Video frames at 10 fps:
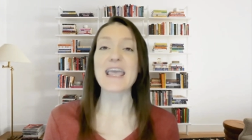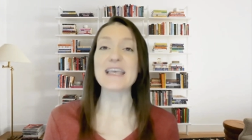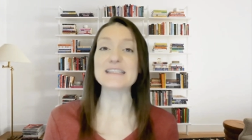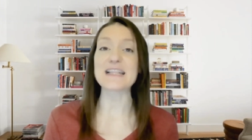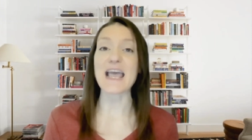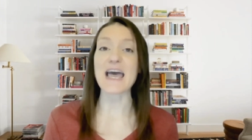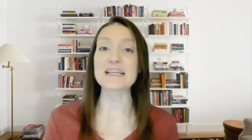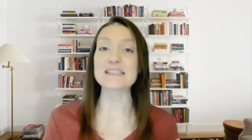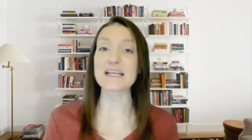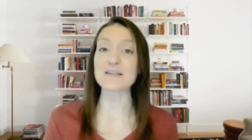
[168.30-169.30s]
is
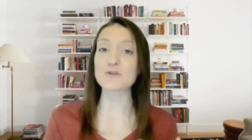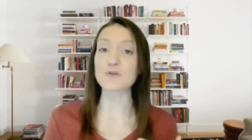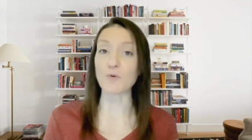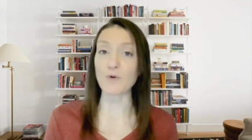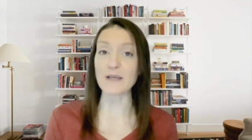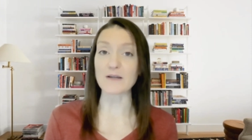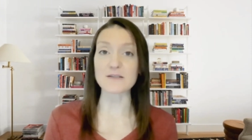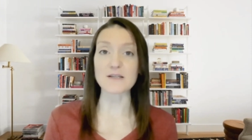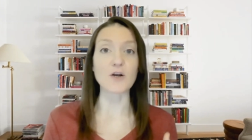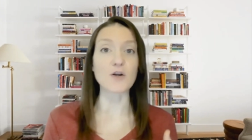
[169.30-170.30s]
that essential
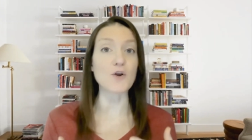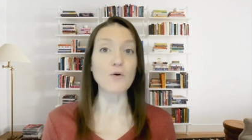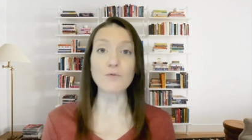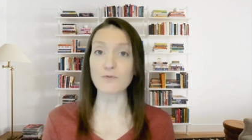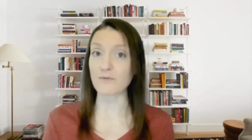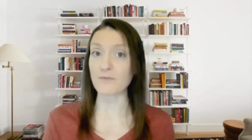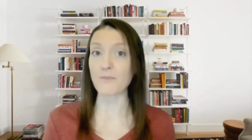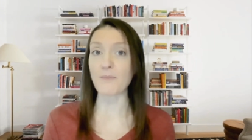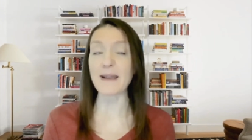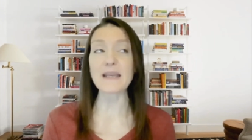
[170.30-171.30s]
oils are known,
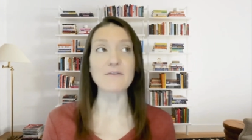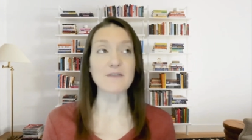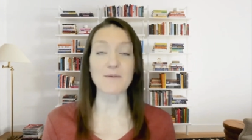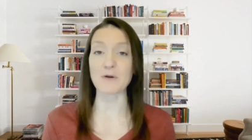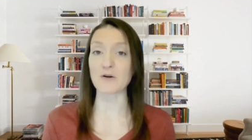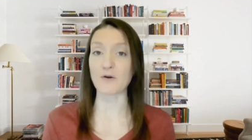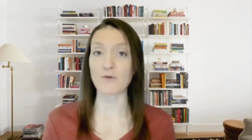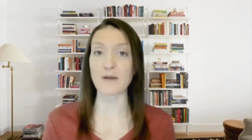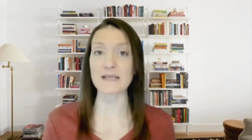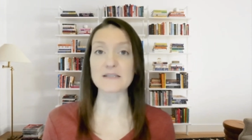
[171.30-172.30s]
many of them are
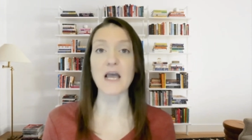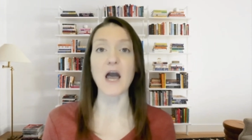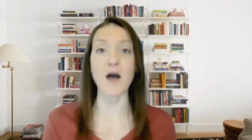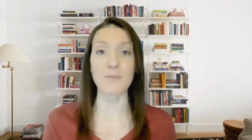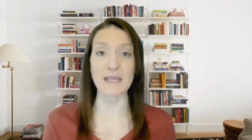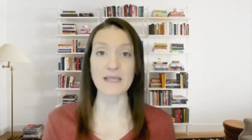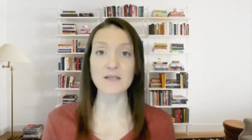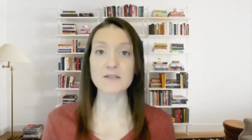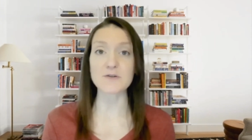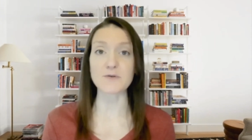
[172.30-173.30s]
known as
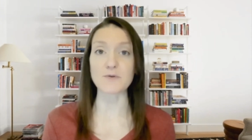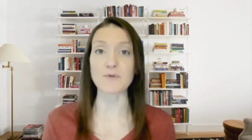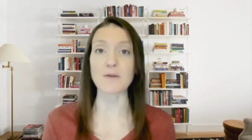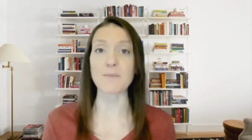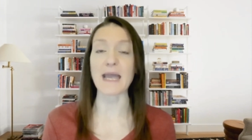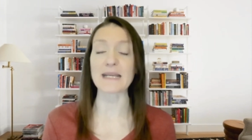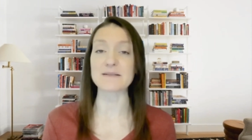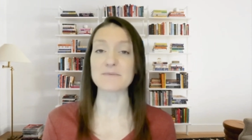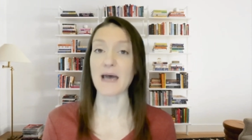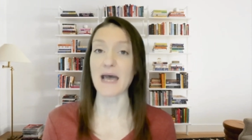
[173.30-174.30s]
calming to the mind
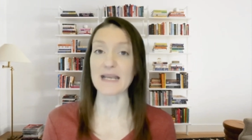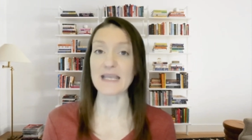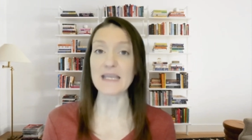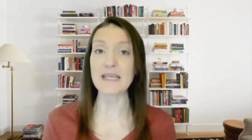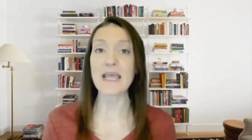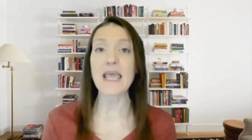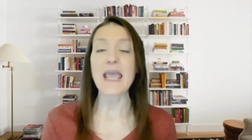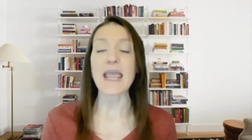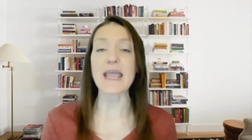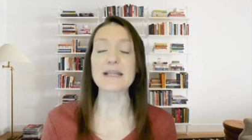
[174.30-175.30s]
and body,
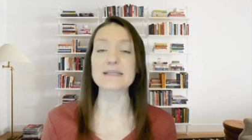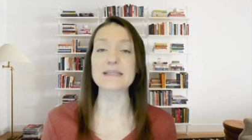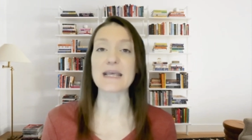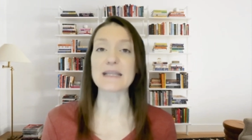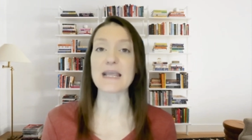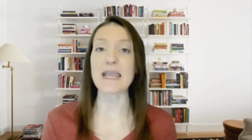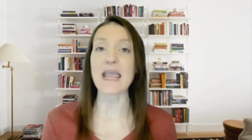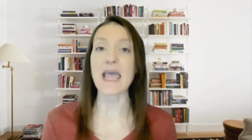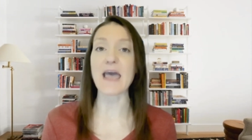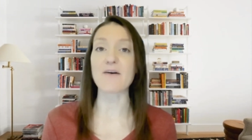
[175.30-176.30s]
and that they
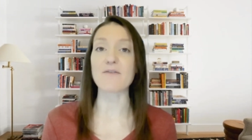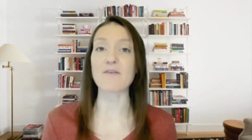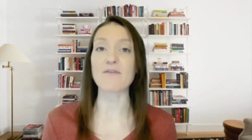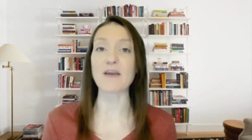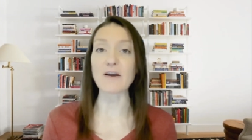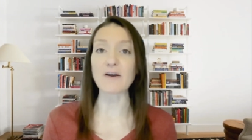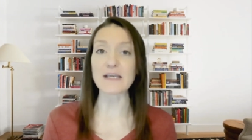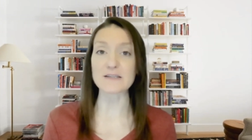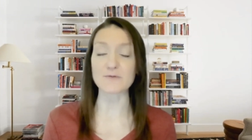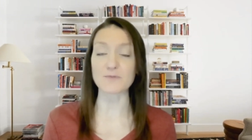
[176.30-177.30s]
have
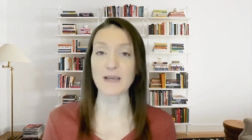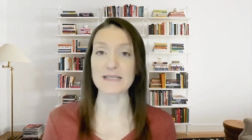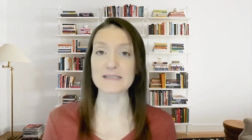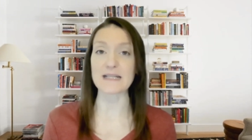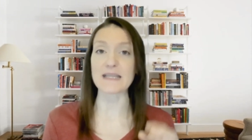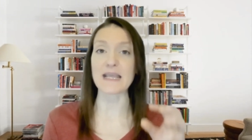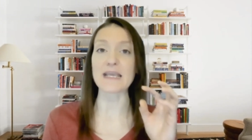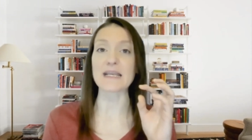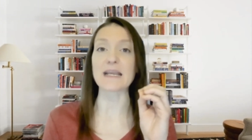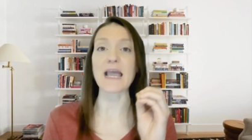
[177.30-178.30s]
various ways that they
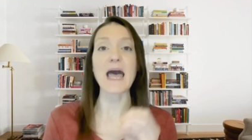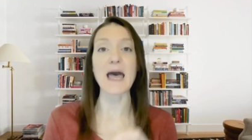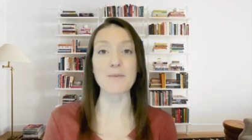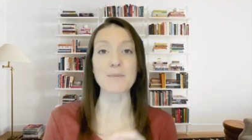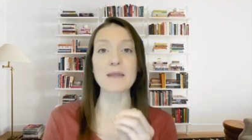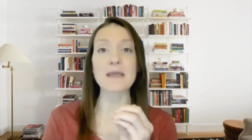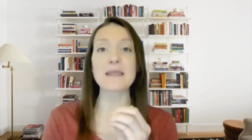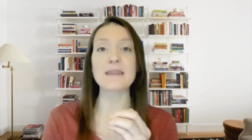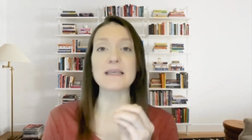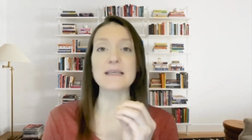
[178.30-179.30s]
can calm
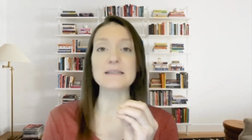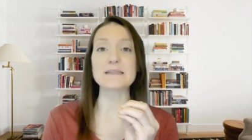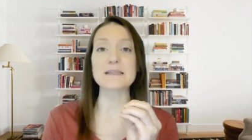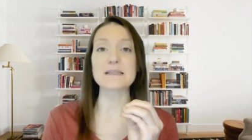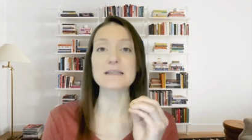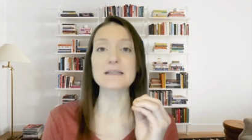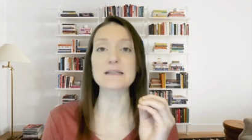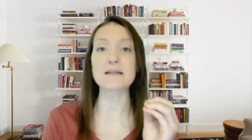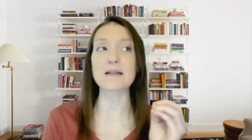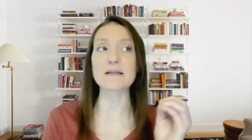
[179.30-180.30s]
these
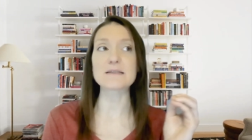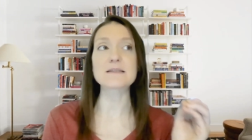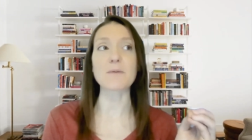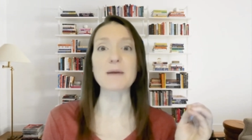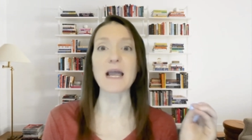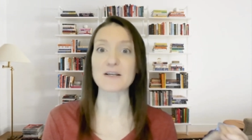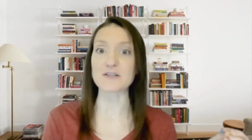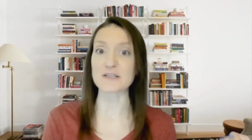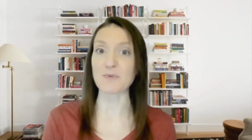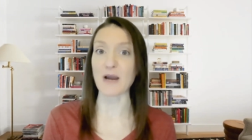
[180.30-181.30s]
subconscious